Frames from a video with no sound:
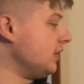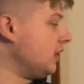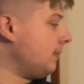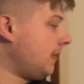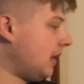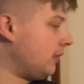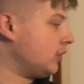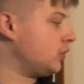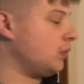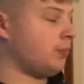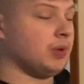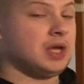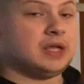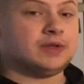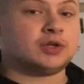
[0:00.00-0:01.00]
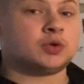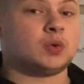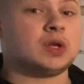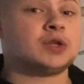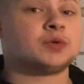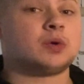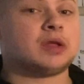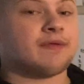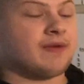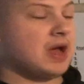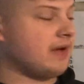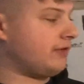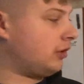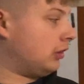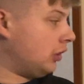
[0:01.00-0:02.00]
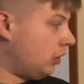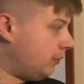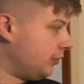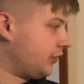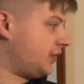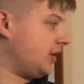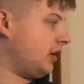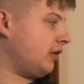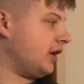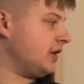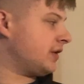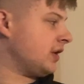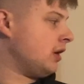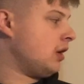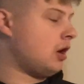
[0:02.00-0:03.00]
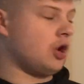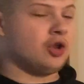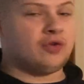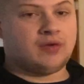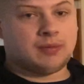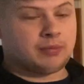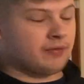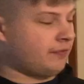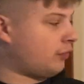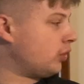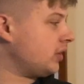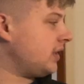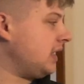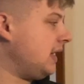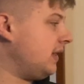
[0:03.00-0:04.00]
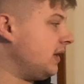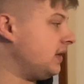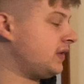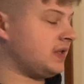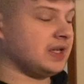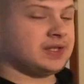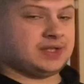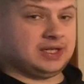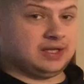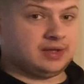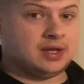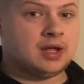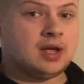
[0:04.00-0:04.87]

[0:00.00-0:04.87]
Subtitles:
the Penguins will play in the 2025 Global Series on November 14th and 16th